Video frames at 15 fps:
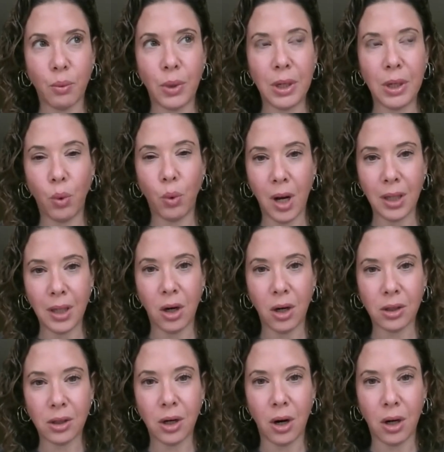we want
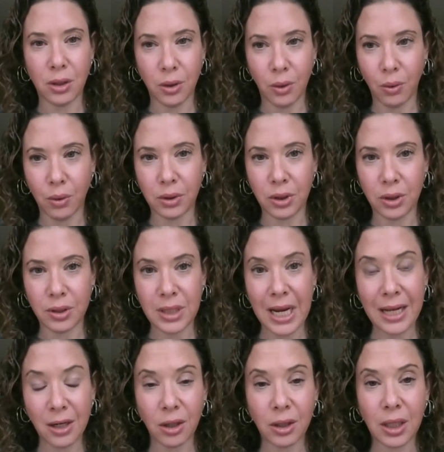our cardholders
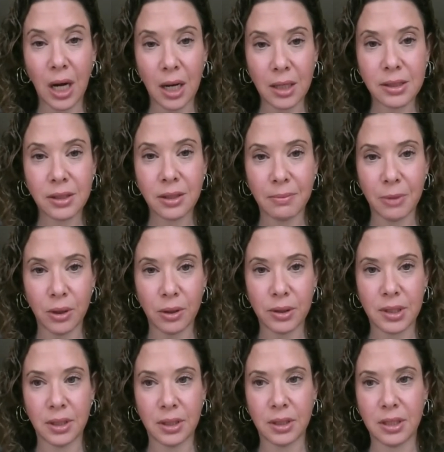and our
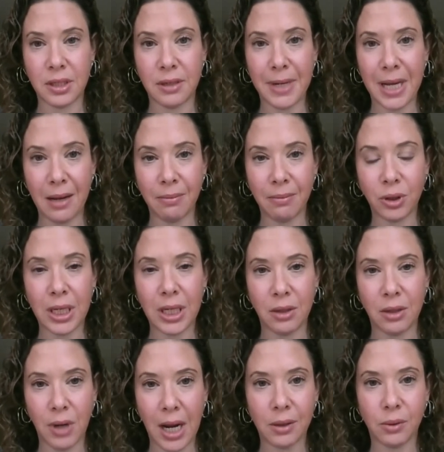customers to be able to
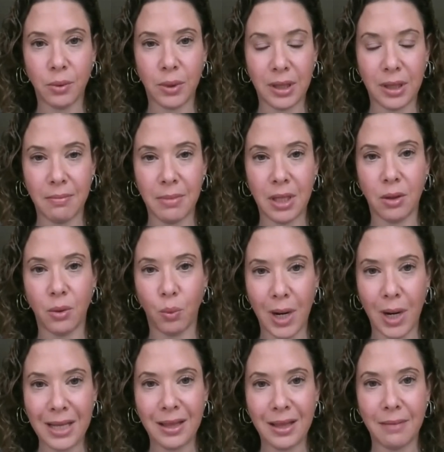interact with them in the
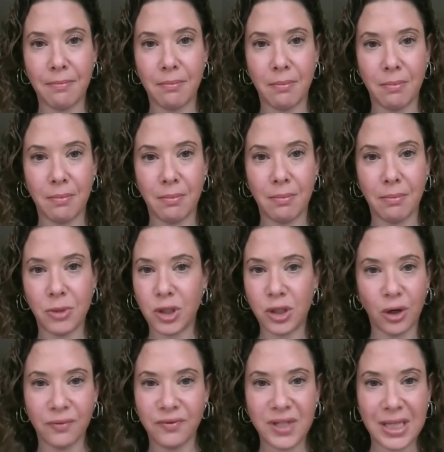way that
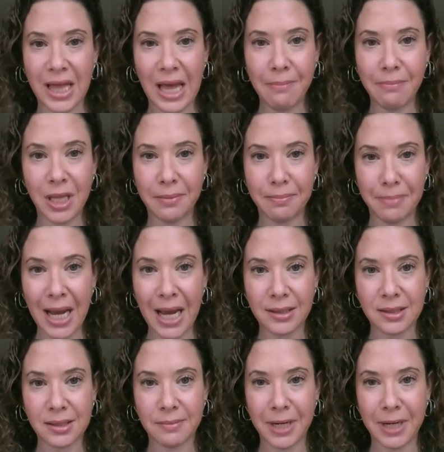serves them the
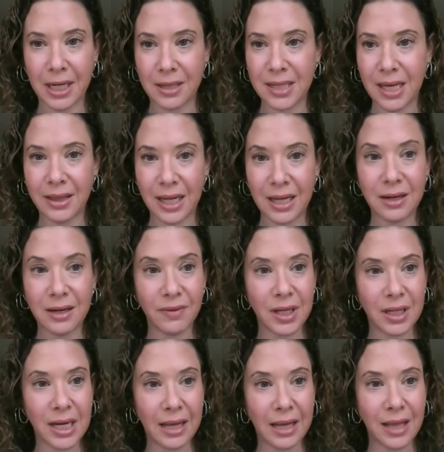best, because at the end of
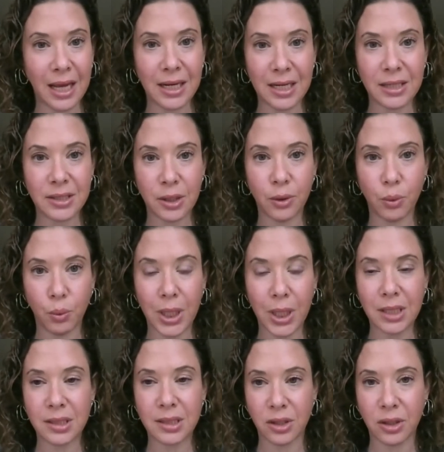the day, that is who
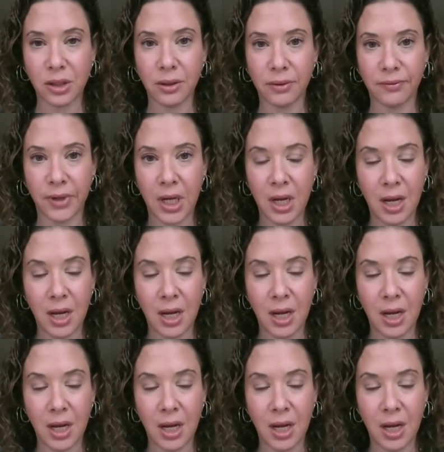we serve.